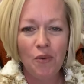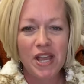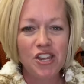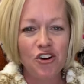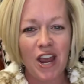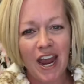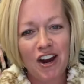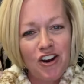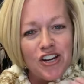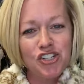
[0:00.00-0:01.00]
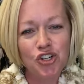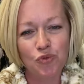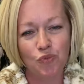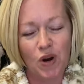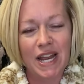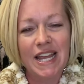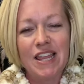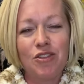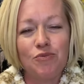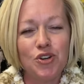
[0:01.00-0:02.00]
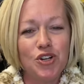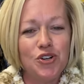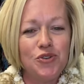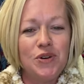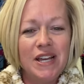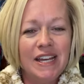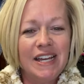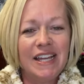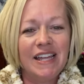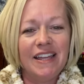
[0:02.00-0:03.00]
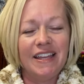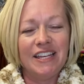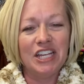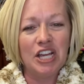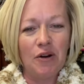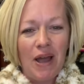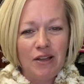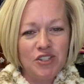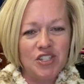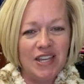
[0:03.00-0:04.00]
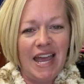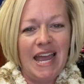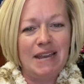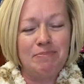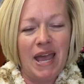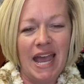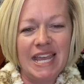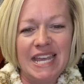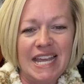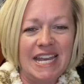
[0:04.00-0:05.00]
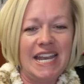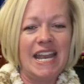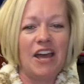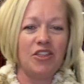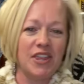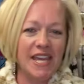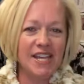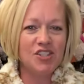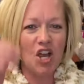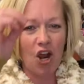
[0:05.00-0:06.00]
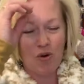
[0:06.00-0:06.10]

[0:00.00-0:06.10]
in your hair as you're running through, you know, outside, back in. Now, these are